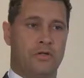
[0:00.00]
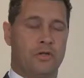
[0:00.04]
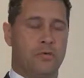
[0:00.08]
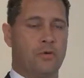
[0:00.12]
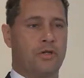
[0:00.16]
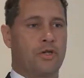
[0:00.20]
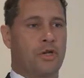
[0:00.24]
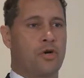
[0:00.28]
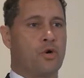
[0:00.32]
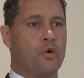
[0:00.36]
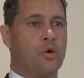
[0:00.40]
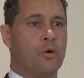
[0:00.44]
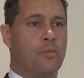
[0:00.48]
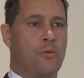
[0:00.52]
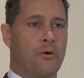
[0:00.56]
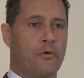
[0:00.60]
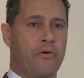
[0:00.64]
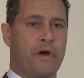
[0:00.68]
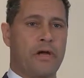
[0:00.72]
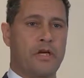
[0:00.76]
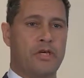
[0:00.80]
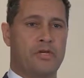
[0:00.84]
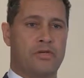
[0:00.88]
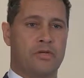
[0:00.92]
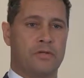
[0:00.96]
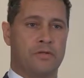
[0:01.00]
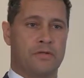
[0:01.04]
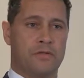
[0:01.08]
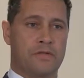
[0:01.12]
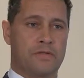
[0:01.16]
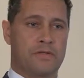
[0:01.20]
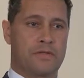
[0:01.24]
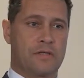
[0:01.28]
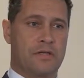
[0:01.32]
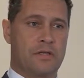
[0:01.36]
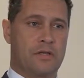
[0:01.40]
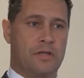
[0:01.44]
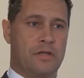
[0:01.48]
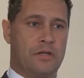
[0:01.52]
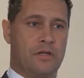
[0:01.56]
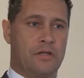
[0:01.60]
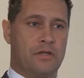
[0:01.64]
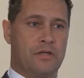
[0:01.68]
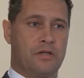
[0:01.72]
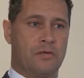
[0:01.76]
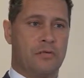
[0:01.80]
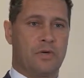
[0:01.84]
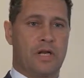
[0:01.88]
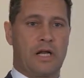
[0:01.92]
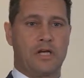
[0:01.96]
There were the corporations
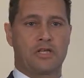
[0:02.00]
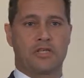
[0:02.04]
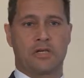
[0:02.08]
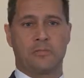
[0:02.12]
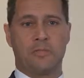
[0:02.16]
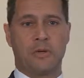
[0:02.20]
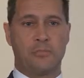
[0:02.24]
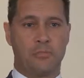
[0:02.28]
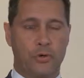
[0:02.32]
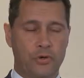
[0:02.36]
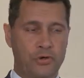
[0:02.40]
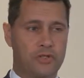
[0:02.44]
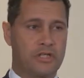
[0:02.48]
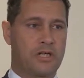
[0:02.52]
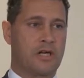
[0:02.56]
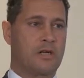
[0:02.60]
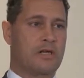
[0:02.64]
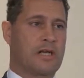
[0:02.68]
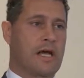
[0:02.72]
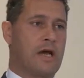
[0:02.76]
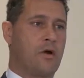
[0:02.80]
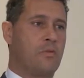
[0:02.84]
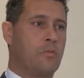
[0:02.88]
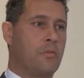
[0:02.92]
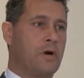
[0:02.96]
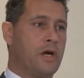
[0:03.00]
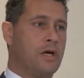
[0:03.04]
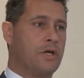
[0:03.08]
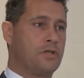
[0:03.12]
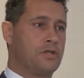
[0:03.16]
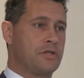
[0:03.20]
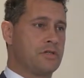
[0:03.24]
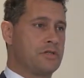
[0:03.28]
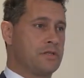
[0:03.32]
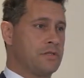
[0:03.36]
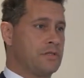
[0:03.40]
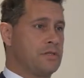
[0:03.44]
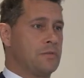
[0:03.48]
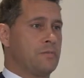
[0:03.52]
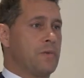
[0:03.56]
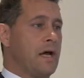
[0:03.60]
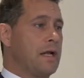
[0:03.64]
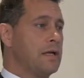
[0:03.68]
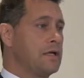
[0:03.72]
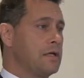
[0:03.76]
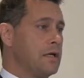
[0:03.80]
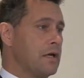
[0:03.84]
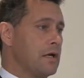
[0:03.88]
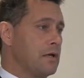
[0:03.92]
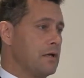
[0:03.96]
that would actually be pushing down wages and
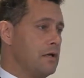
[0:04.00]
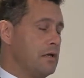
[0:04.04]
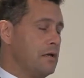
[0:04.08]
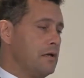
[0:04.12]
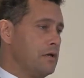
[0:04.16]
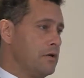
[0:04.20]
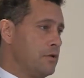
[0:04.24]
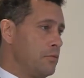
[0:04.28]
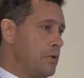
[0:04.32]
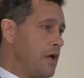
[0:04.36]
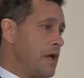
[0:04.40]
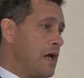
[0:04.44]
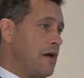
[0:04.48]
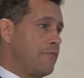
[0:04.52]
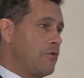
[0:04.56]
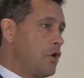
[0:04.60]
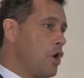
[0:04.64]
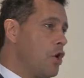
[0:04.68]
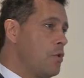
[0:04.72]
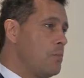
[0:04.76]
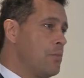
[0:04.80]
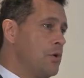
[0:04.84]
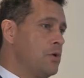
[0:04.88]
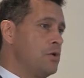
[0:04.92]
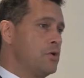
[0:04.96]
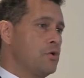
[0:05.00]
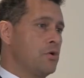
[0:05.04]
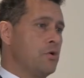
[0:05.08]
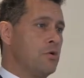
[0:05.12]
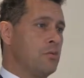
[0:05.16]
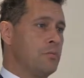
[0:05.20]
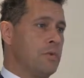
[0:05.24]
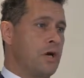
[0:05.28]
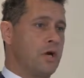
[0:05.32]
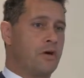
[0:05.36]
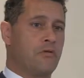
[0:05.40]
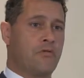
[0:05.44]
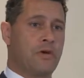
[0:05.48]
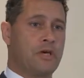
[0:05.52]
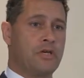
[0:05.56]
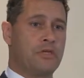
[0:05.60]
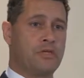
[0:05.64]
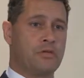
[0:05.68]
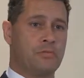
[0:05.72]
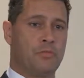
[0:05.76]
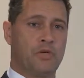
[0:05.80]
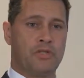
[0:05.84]
demanding that we have open-door migration,